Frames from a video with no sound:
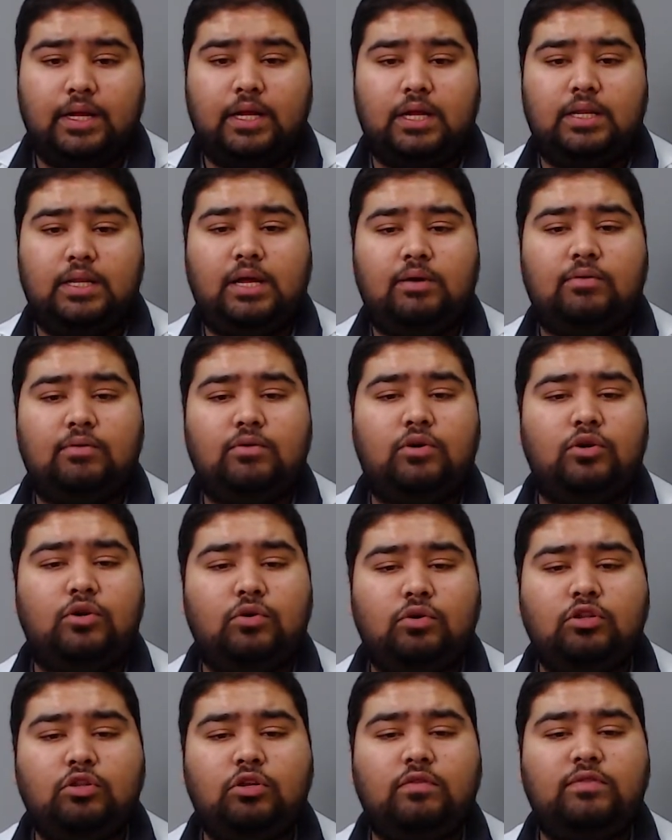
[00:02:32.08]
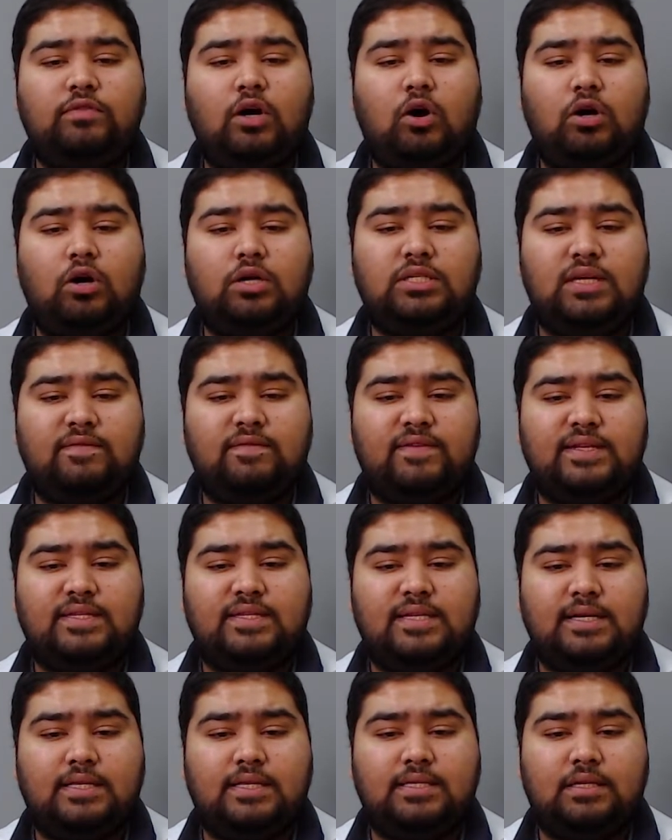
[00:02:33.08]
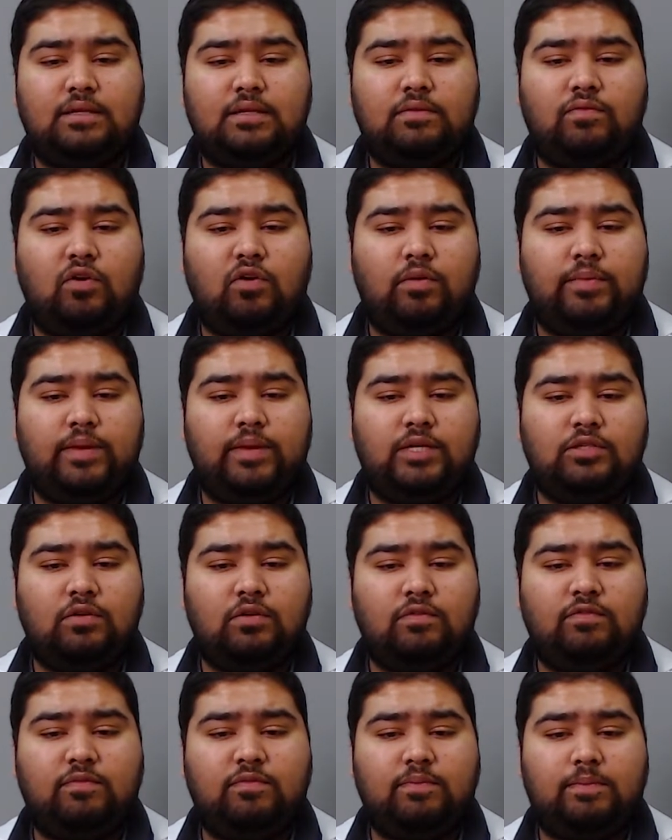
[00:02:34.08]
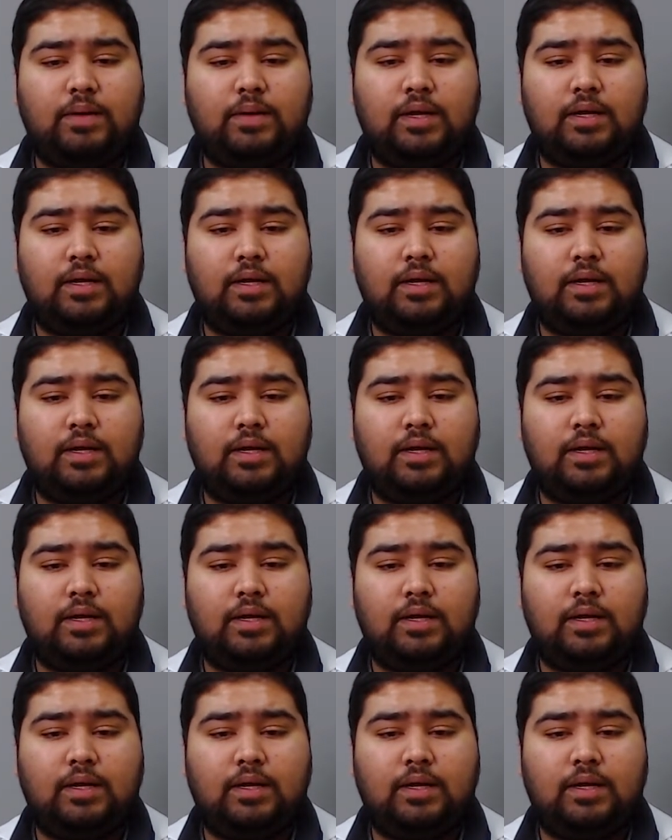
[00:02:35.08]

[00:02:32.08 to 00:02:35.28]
Now, growth of the otic vesicles and formation of